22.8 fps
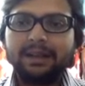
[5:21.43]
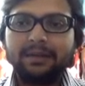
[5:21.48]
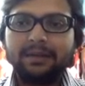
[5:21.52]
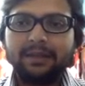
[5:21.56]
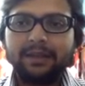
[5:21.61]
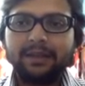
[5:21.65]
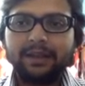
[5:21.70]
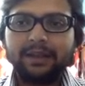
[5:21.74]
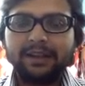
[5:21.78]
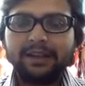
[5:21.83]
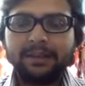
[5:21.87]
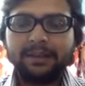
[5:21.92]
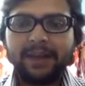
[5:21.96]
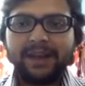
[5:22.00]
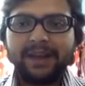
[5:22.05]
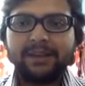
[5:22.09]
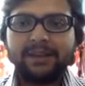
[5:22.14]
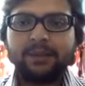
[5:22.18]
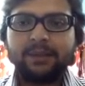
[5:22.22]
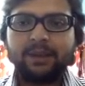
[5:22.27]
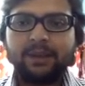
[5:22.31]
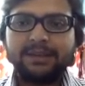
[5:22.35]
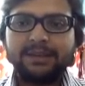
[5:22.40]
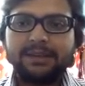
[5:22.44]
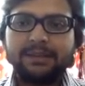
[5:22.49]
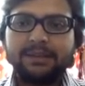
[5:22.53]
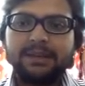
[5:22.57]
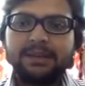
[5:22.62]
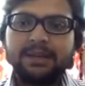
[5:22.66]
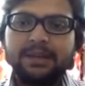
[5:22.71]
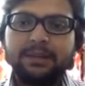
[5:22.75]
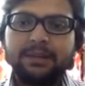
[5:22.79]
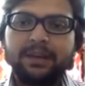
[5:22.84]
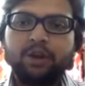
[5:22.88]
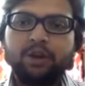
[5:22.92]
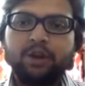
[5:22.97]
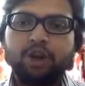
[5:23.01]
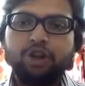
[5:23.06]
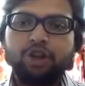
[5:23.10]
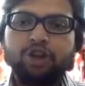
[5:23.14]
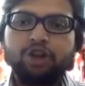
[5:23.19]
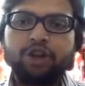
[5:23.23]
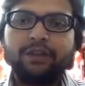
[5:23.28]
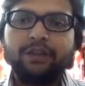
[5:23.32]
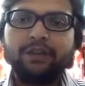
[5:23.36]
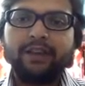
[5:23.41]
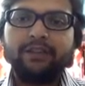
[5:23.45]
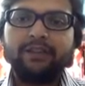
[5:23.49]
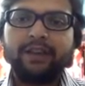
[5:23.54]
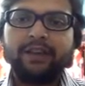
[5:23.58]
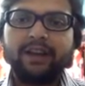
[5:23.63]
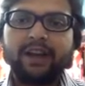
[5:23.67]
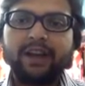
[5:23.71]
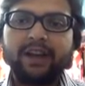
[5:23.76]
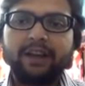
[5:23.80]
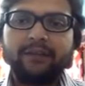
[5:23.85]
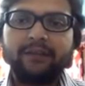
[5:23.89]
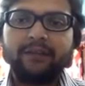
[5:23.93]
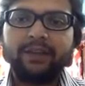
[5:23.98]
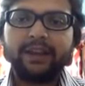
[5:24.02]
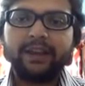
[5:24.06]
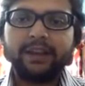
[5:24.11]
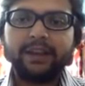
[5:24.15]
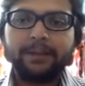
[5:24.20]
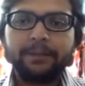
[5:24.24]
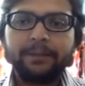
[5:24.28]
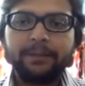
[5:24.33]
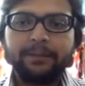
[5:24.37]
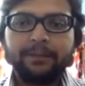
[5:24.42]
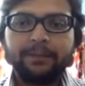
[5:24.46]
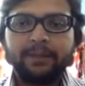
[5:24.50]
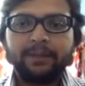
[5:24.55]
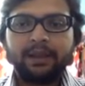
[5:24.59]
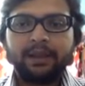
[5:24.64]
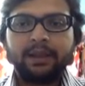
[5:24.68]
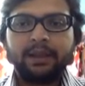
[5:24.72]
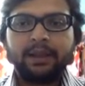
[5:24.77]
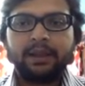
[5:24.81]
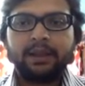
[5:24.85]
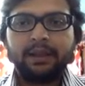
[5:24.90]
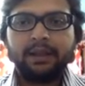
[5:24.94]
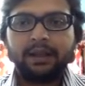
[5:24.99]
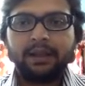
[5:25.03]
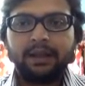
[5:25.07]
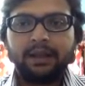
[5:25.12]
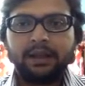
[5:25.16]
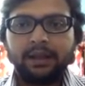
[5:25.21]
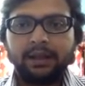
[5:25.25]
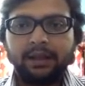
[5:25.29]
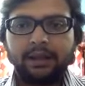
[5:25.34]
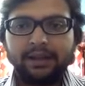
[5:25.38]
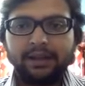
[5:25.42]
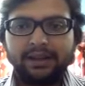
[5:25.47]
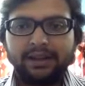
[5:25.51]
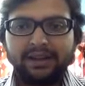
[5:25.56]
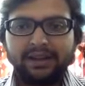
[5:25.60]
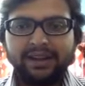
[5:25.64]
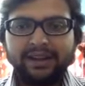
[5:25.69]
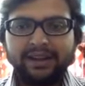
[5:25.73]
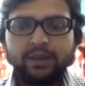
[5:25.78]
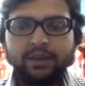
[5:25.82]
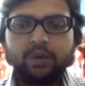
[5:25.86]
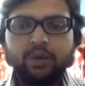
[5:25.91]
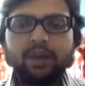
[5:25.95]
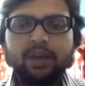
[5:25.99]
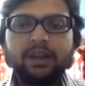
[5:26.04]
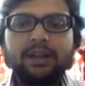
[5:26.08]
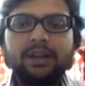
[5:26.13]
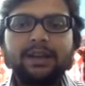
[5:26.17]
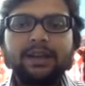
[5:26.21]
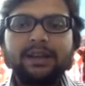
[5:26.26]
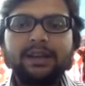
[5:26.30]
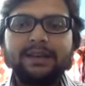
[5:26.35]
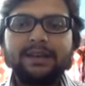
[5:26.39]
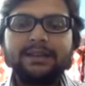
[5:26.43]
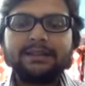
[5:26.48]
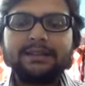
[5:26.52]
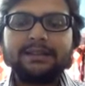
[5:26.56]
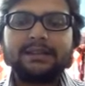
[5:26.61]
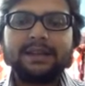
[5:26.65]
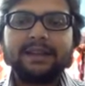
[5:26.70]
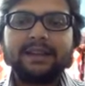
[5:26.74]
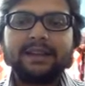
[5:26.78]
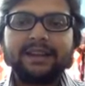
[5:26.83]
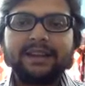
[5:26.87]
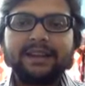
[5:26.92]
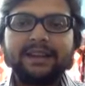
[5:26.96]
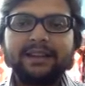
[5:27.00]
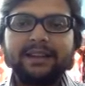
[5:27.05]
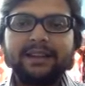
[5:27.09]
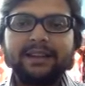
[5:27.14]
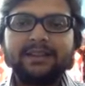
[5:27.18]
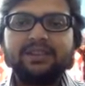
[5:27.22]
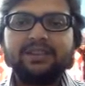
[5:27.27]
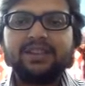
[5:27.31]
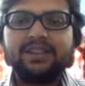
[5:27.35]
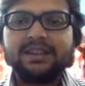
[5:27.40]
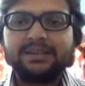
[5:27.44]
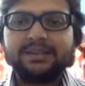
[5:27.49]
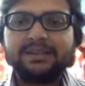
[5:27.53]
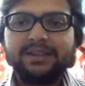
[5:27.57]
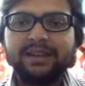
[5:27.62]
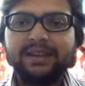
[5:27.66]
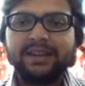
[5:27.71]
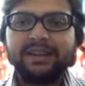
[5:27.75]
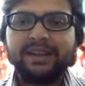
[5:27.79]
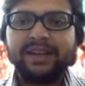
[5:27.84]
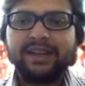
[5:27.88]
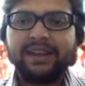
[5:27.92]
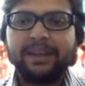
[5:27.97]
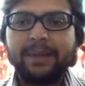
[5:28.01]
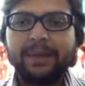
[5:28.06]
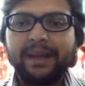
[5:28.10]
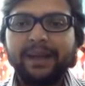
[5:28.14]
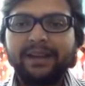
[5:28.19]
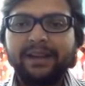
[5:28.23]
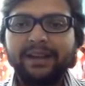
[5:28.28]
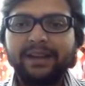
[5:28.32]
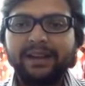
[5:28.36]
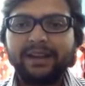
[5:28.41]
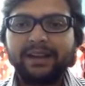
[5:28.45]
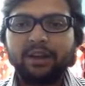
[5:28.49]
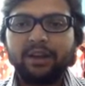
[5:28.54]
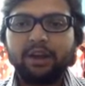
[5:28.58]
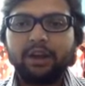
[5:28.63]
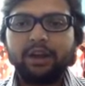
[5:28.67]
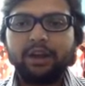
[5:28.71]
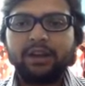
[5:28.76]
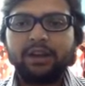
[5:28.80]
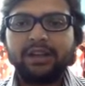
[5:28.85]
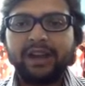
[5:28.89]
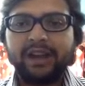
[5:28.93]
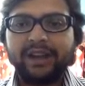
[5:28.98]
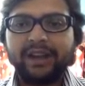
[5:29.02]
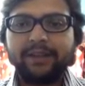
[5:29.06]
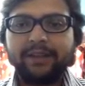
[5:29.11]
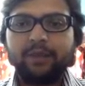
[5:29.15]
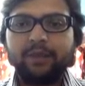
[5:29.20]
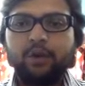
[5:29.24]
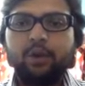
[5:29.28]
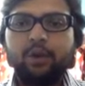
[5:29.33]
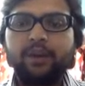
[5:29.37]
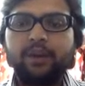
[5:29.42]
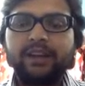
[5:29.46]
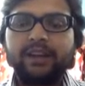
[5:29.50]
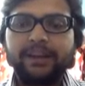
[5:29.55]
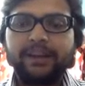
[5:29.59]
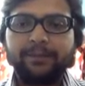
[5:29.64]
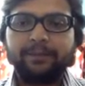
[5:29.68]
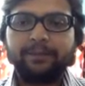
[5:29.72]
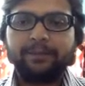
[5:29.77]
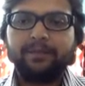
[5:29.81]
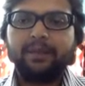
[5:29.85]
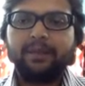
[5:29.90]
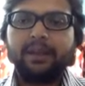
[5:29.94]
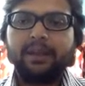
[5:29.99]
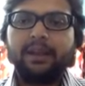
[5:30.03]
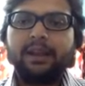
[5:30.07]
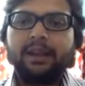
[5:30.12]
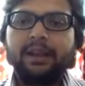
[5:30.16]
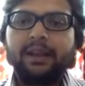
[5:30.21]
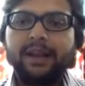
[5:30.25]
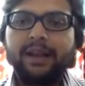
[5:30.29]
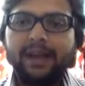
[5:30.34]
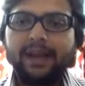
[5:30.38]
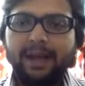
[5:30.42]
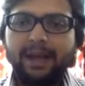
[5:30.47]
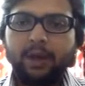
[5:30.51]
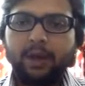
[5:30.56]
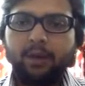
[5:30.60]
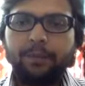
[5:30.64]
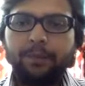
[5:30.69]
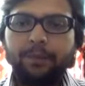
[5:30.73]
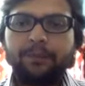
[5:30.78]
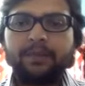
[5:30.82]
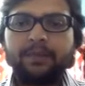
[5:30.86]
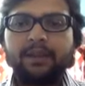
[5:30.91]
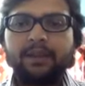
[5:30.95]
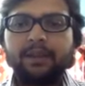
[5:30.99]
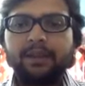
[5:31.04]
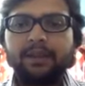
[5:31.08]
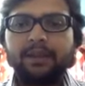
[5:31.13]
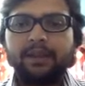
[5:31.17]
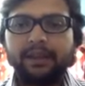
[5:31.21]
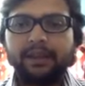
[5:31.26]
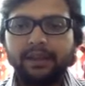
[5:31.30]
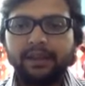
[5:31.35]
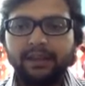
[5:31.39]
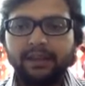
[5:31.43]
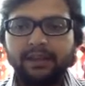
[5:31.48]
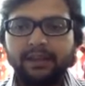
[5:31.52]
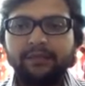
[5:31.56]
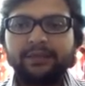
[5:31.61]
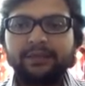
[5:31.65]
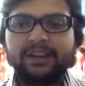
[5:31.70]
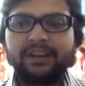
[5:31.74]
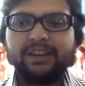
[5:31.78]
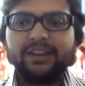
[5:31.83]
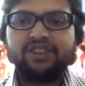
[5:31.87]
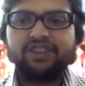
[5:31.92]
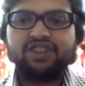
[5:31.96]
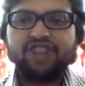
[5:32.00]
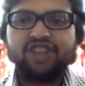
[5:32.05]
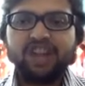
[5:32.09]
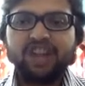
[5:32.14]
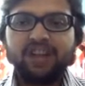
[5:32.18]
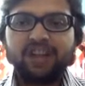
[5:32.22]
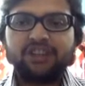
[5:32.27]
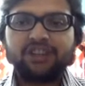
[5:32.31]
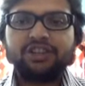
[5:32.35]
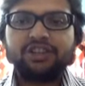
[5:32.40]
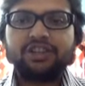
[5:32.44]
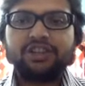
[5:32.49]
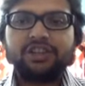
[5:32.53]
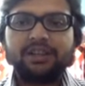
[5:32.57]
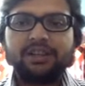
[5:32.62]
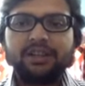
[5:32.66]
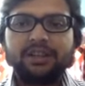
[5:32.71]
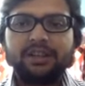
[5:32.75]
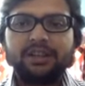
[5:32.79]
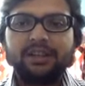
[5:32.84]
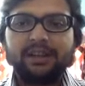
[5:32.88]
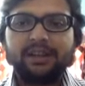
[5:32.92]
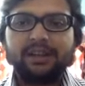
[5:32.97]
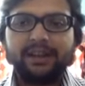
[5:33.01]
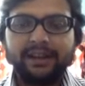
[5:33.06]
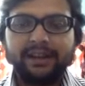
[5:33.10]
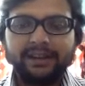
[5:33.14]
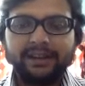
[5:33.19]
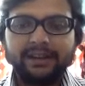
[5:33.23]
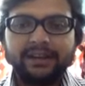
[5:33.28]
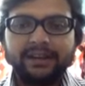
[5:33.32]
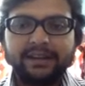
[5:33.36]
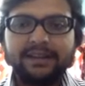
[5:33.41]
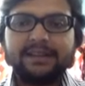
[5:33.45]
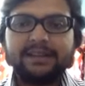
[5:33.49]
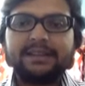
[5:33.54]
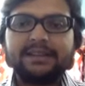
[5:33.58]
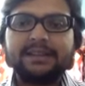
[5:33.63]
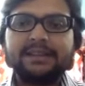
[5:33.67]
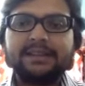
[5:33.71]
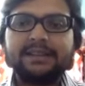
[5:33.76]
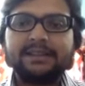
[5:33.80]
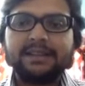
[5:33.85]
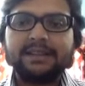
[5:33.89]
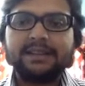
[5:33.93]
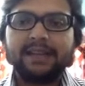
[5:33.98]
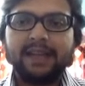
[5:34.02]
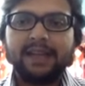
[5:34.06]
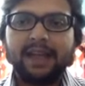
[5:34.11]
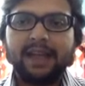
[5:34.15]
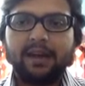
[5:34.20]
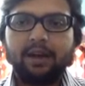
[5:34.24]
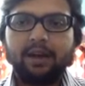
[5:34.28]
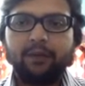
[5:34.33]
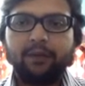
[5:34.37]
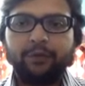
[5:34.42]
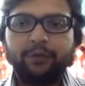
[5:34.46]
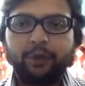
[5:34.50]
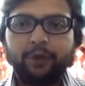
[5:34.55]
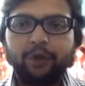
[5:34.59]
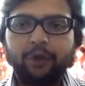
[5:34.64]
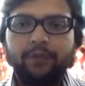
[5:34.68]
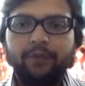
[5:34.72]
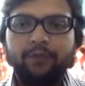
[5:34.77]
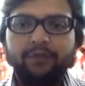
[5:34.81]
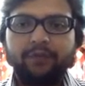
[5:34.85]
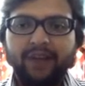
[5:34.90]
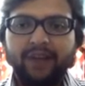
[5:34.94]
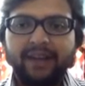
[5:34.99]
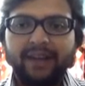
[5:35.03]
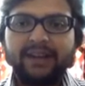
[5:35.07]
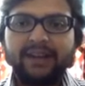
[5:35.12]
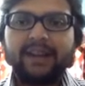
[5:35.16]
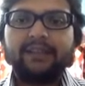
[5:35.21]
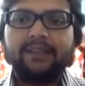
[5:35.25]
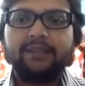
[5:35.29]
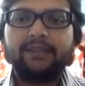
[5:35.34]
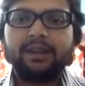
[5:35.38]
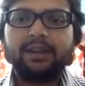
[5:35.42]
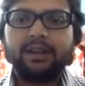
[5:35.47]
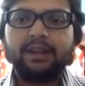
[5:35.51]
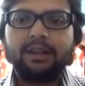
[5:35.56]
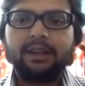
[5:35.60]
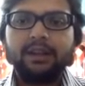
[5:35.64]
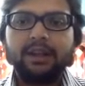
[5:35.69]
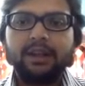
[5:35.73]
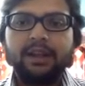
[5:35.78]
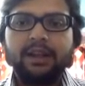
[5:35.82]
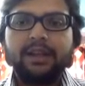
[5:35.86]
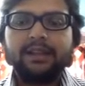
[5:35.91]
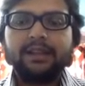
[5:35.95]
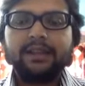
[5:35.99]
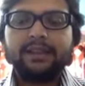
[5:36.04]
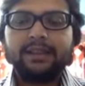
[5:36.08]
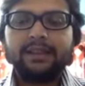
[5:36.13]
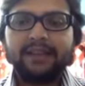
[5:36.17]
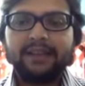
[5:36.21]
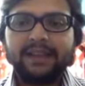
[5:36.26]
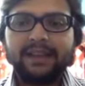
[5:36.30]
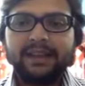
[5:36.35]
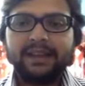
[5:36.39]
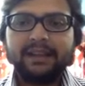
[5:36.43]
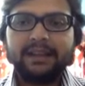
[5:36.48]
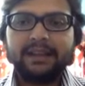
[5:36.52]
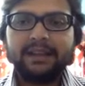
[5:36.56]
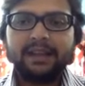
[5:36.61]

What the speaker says: it might possible because of heavy traffic network is getting congested day by day or time over time. Now if conjunction increases from one level, then